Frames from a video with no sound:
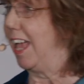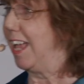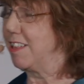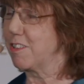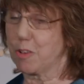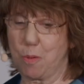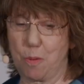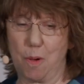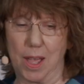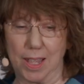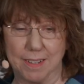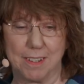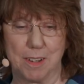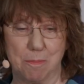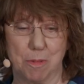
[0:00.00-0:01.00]
It's
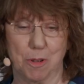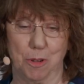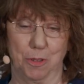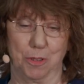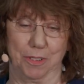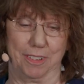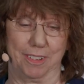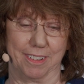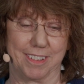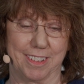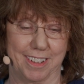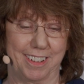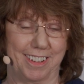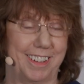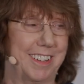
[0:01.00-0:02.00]
quite
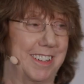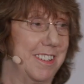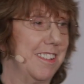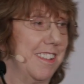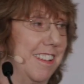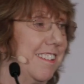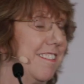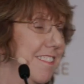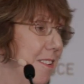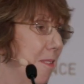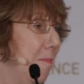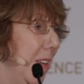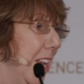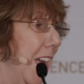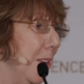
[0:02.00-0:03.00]
important to
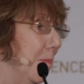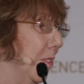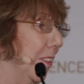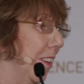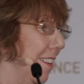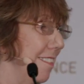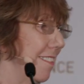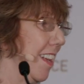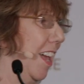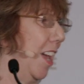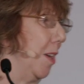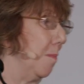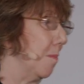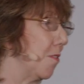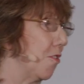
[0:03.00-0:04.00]
be able at
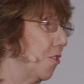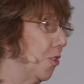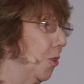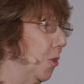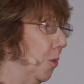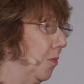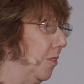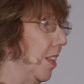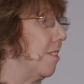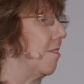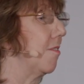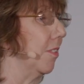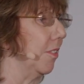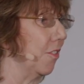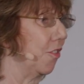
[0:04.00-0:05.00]
times to
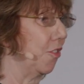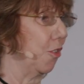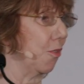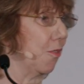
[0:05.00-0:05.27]
distance